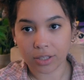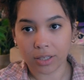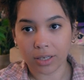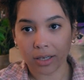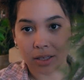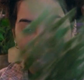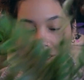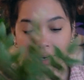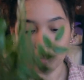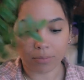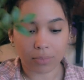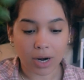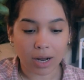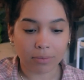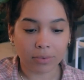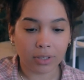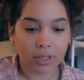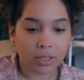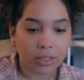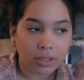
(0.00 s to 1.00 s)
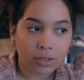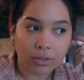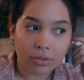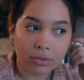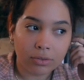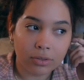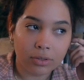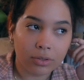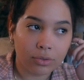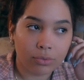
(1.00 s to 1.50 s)
thing that I'm probably gonna
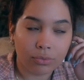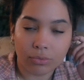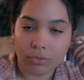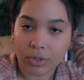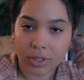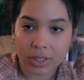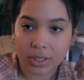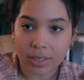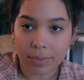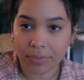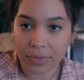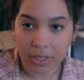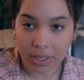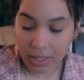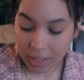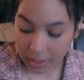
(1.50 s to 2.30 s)
use with something